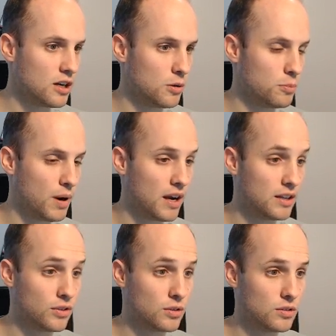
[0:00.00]
by
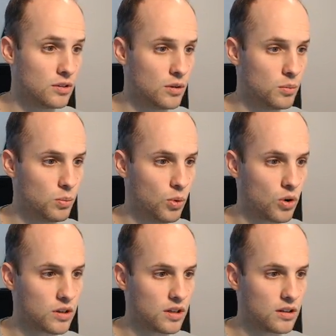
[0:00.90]
even
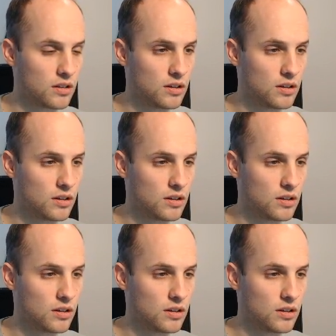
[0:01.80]
more than